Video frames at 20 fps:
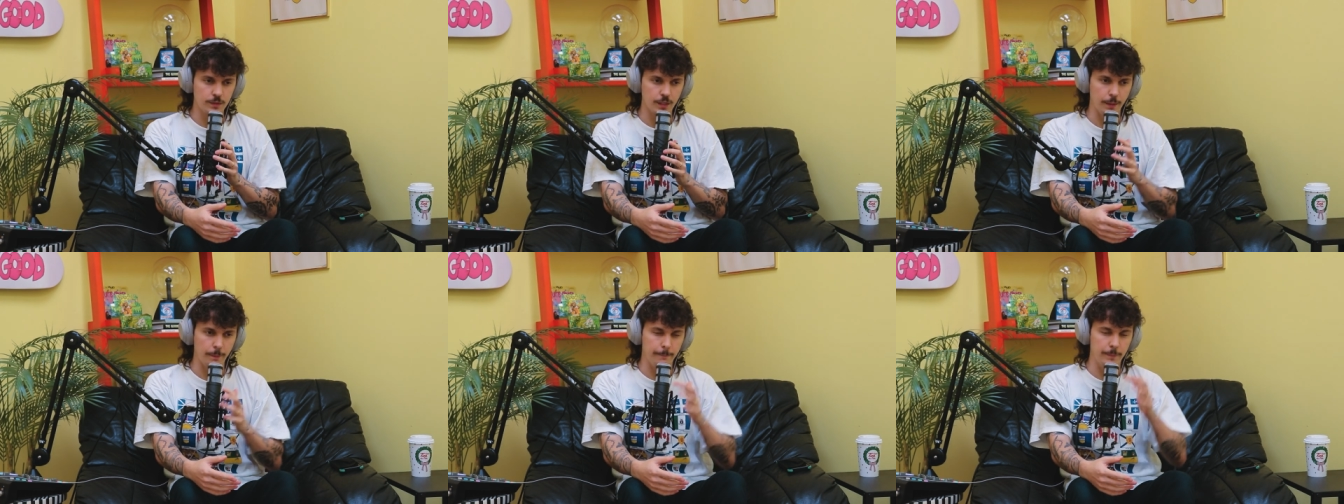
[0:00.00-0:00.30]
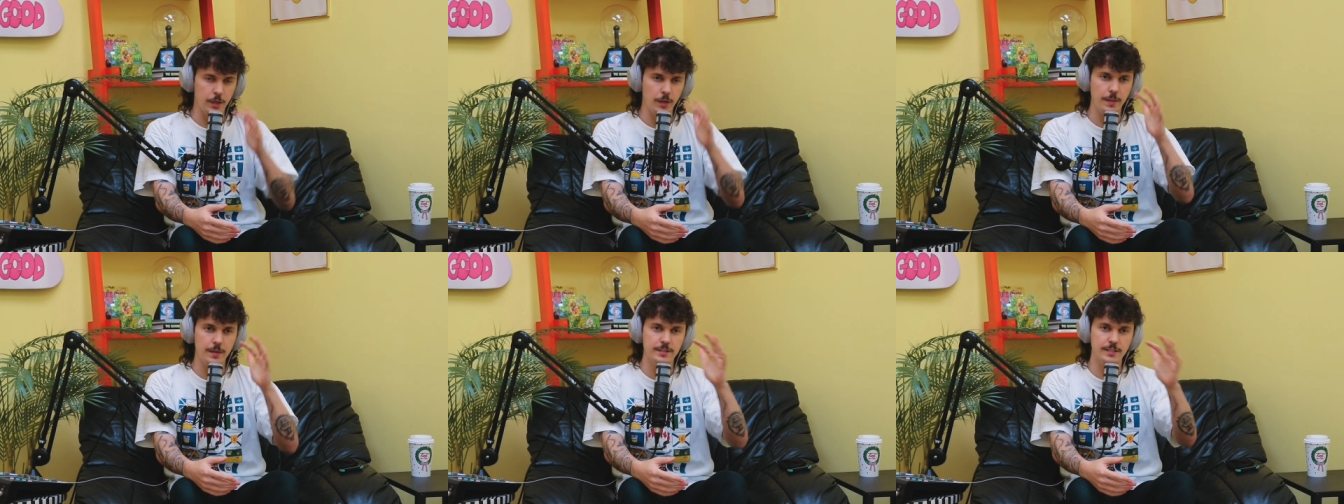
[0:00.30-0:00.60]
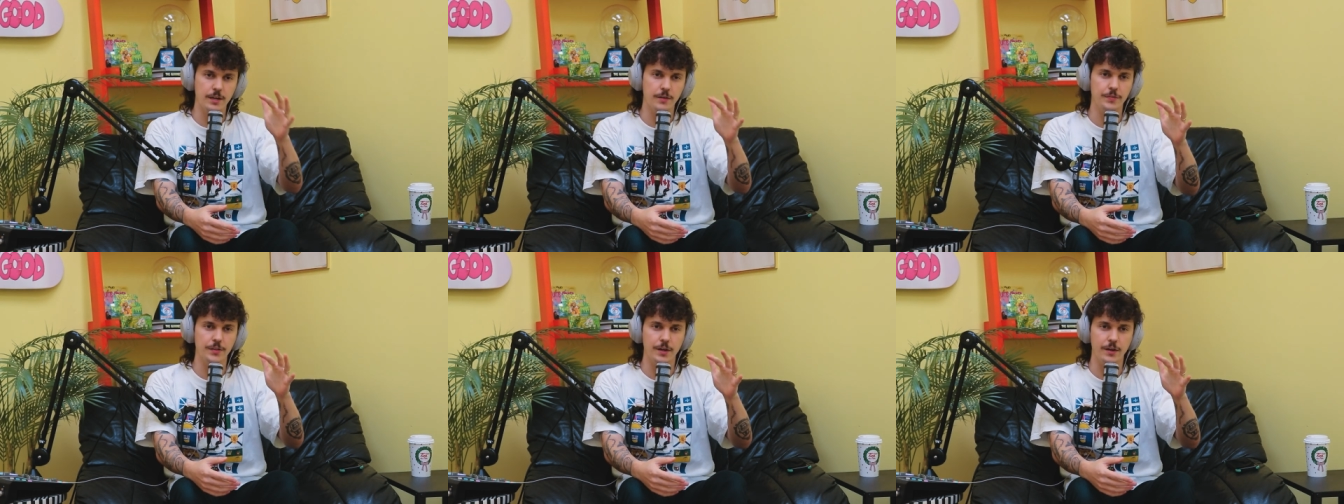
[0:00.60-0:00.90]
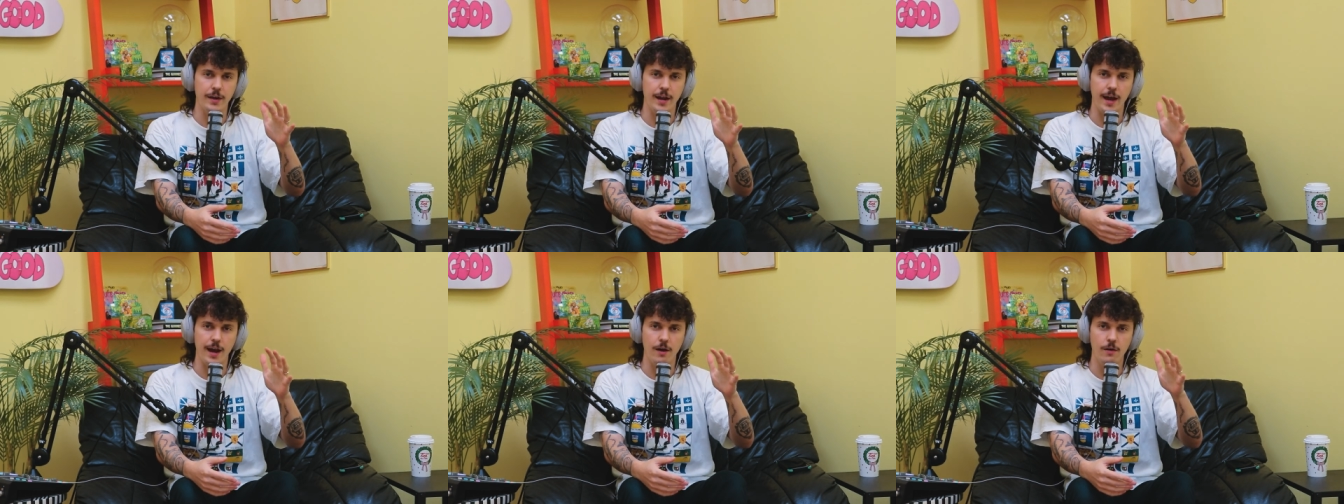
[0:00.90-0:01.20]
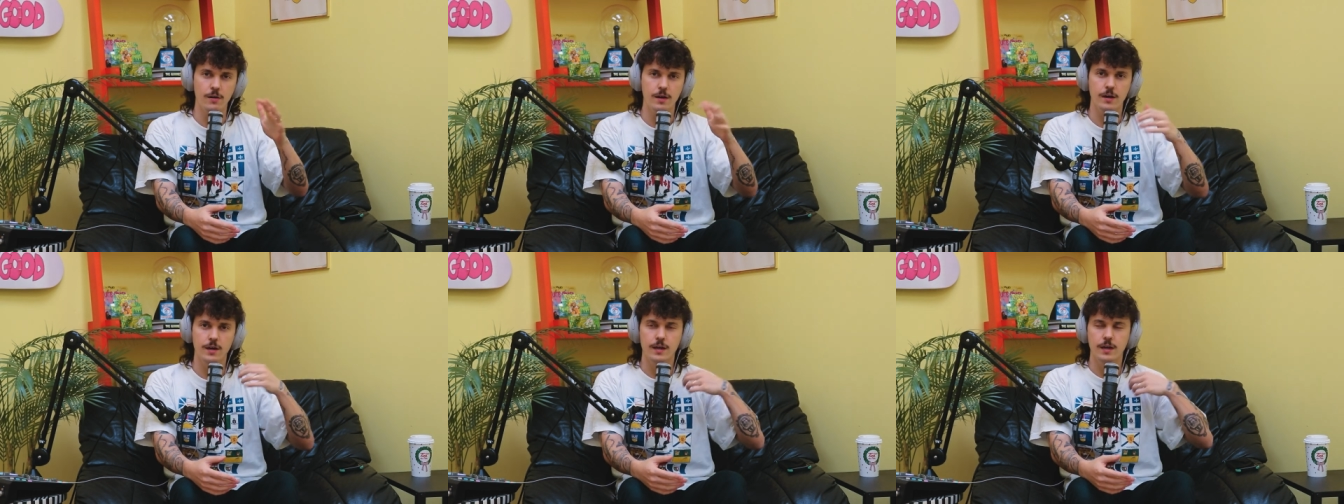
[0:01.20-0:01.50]
I'm putting this out there
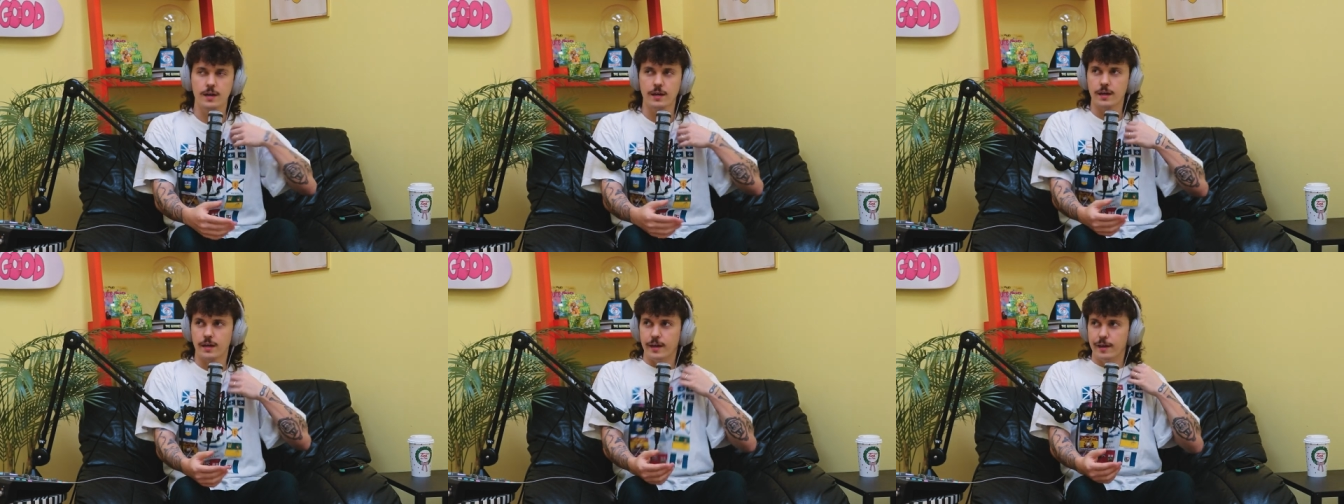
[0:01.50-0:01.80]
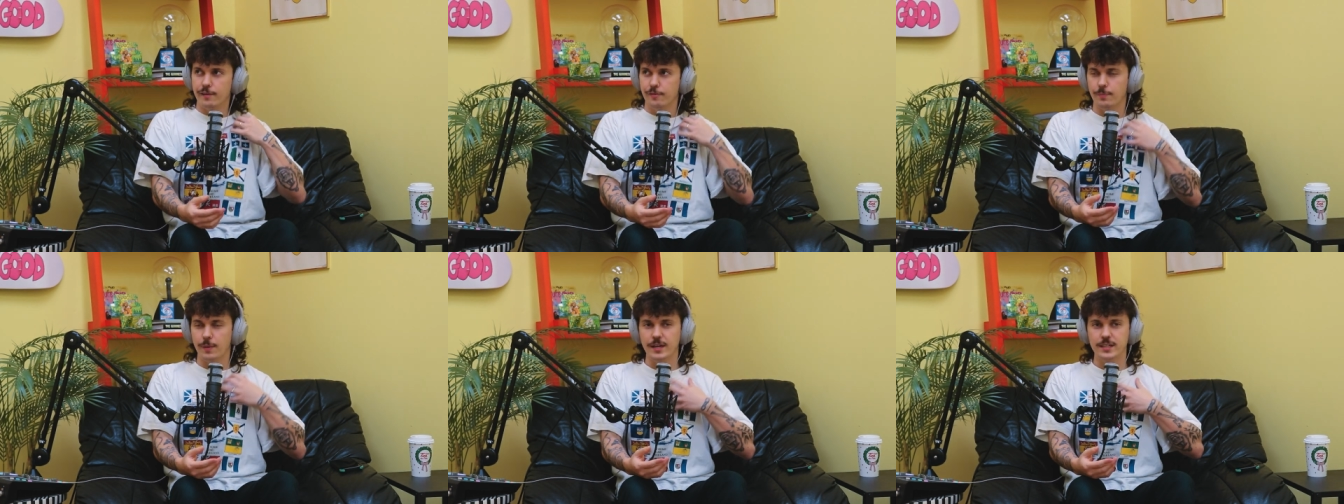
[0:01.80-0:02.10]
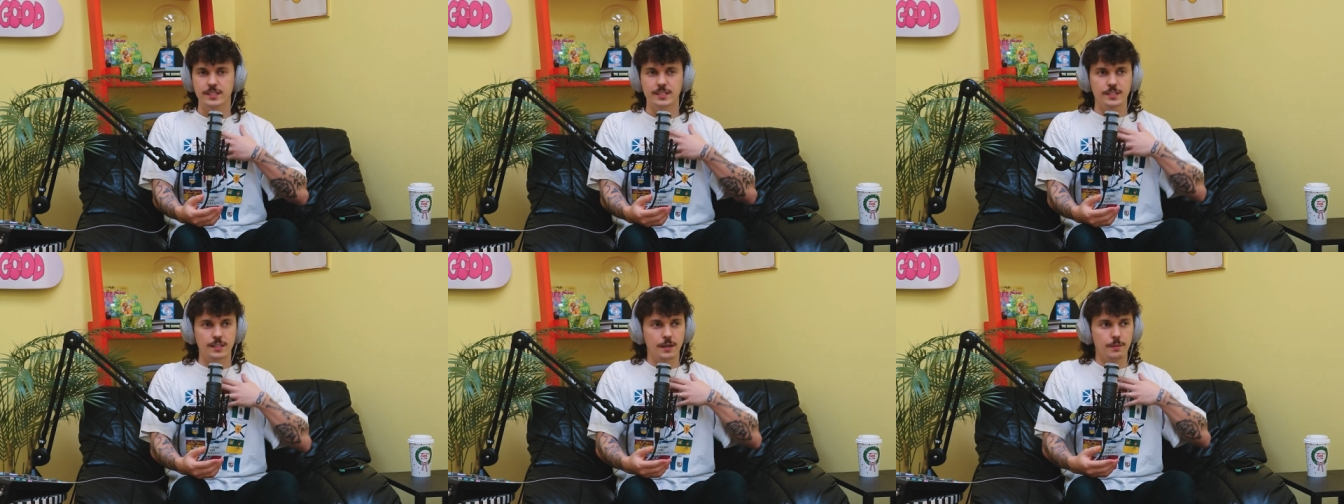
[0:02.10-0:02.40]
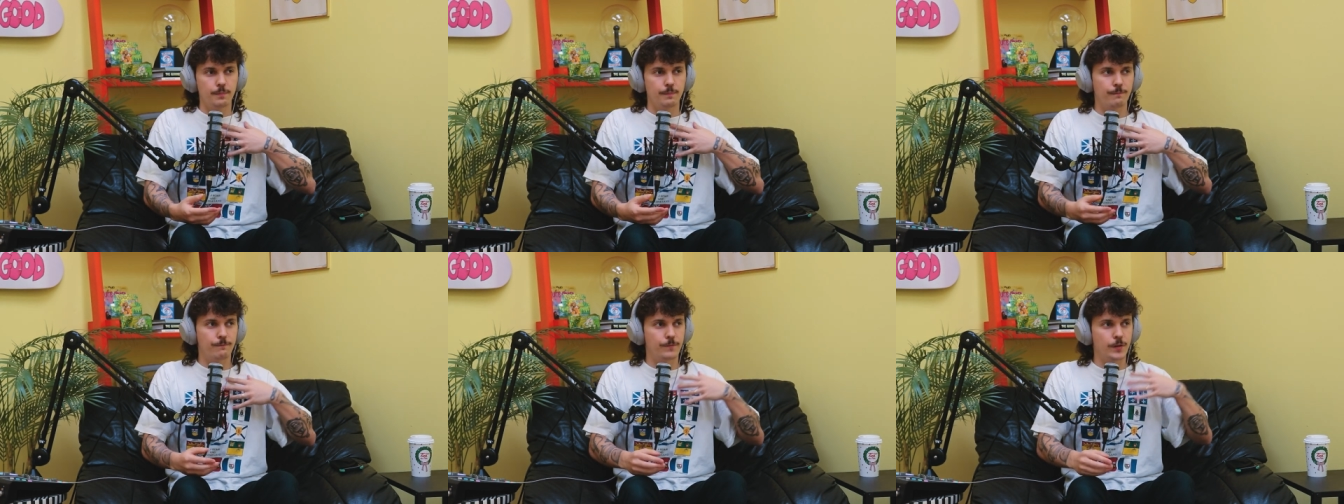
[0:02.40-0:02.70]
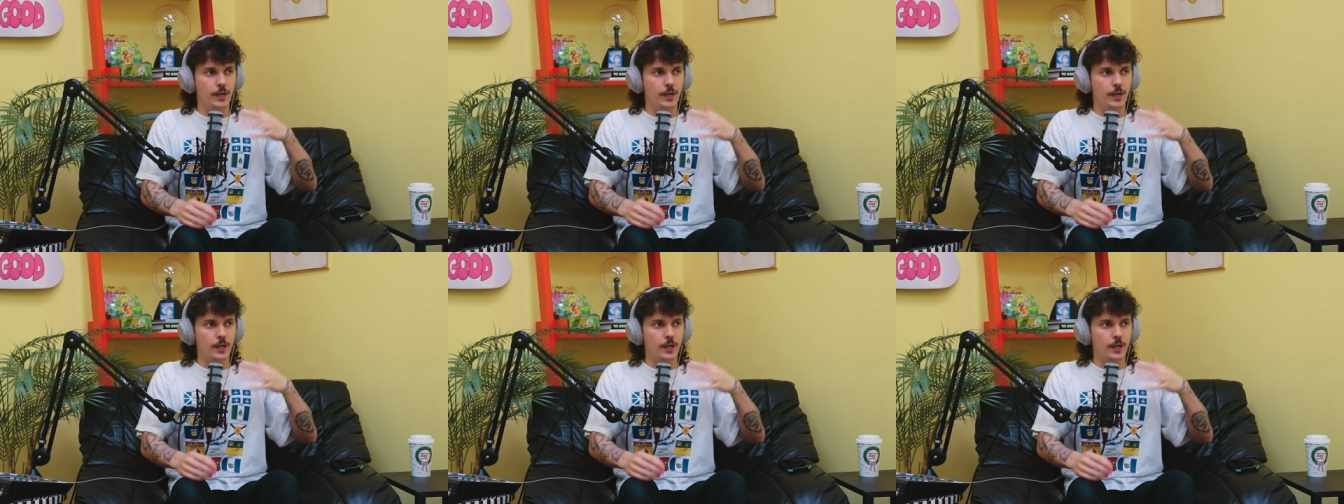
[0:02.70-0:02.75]
now. If by some